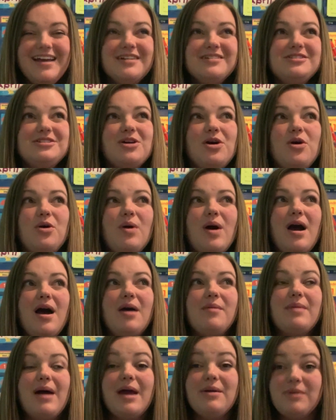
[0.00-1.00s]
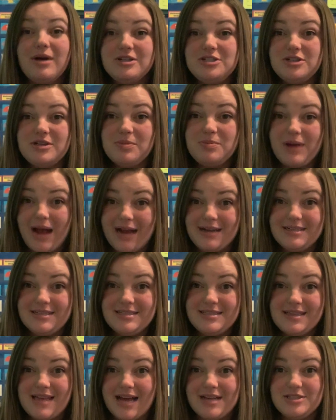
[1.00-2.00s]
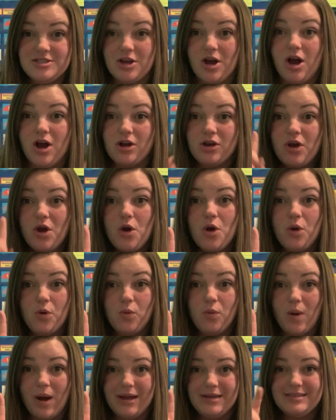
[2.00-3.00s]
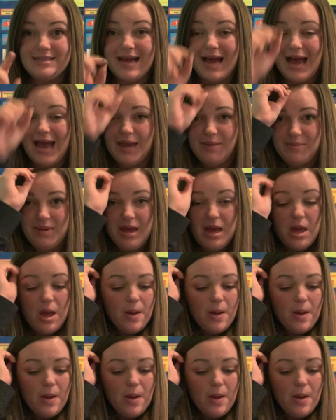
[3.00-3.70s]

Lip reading: So I want you to practice that song one time,